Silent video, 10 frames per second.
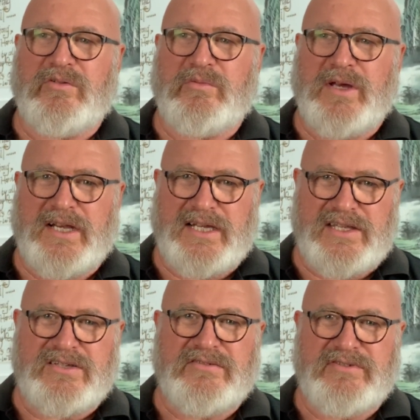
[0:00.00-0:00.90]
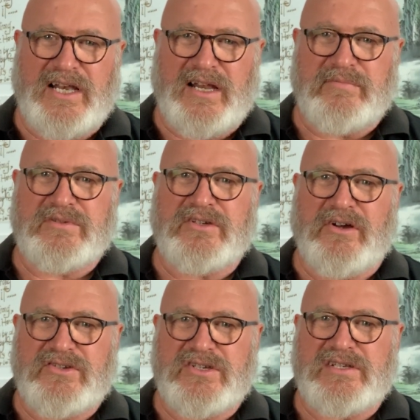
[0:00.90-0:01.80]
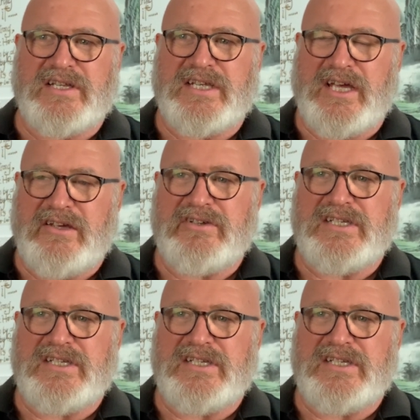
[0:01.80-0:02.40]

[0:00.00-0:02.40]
when it gets developed consciously over